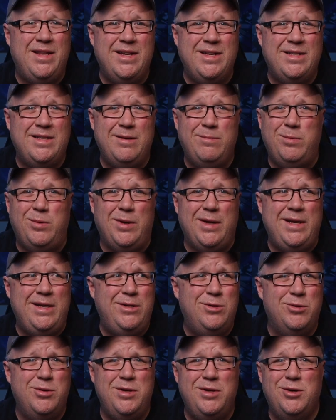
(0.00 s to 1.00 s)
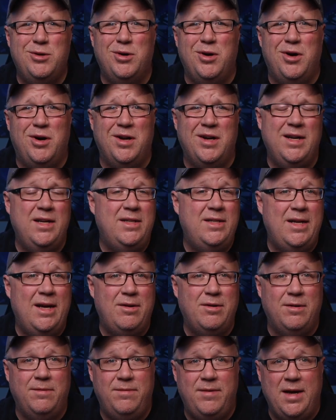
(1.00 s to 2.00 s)
this to play during your haunted
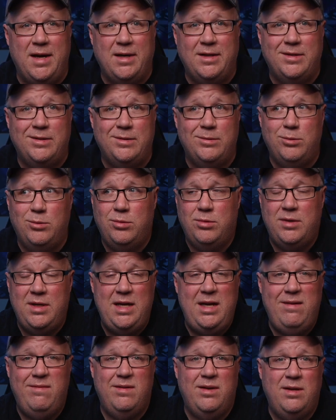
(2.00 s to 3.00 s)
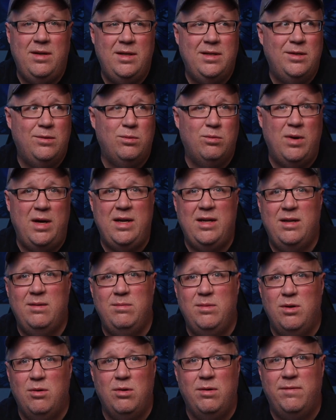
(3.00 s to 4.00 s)
sound effects, or even as a
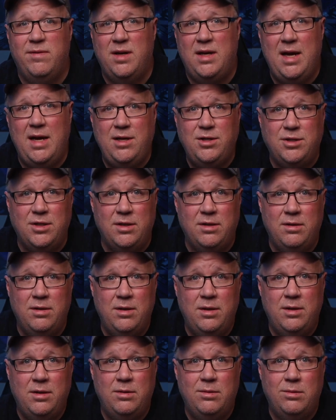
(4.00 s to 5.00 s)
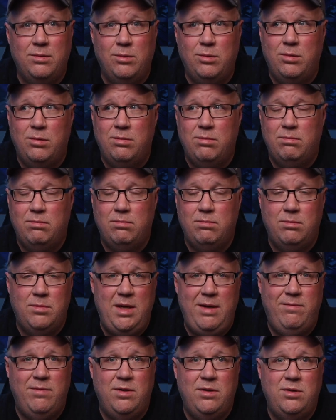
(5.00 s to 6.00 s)
random notification, or
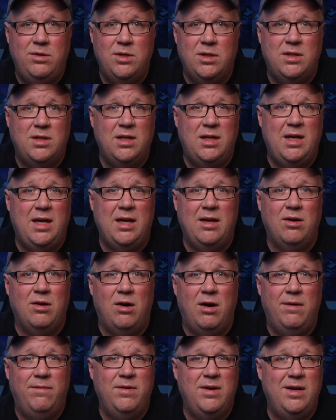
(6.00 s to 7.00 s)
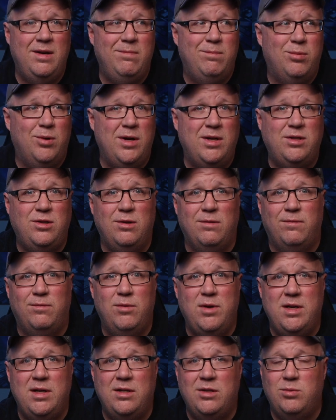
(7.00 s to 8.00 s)
even just to kick it off and impress your
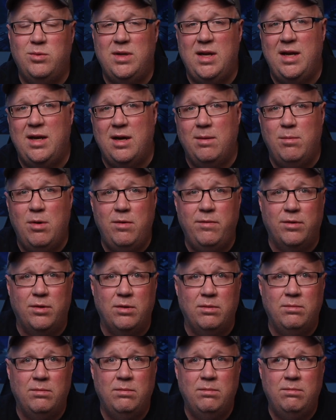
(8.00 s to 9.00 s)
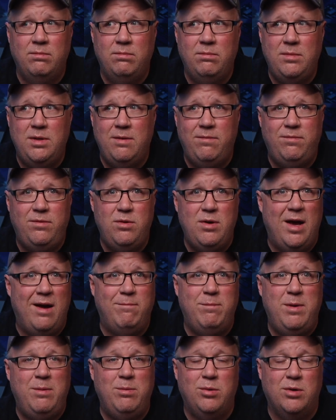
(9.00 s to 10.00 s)
friends when they come over, if you
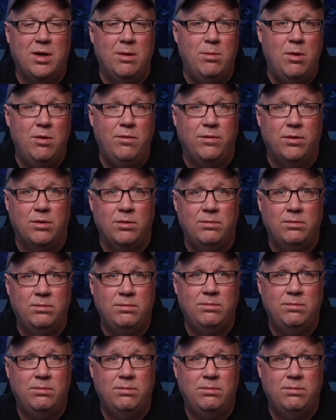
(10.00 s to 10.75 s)
have people come over.